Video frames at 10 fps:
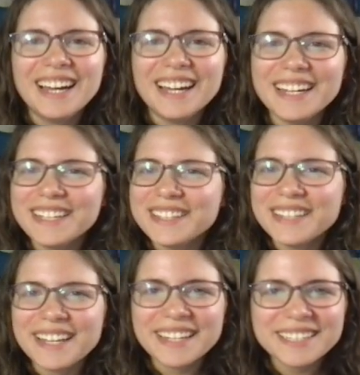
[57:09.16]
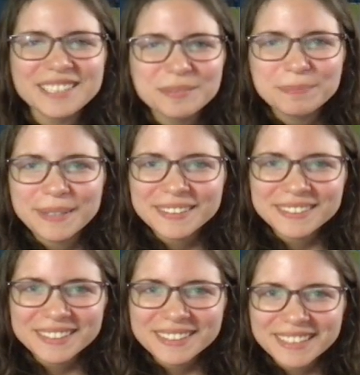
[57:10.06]
And that is
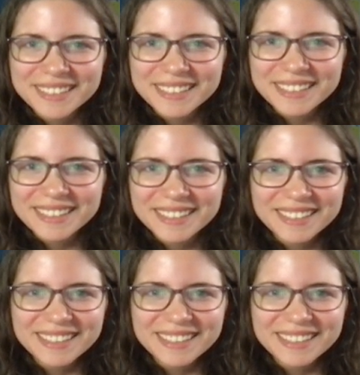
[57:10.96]
basically it?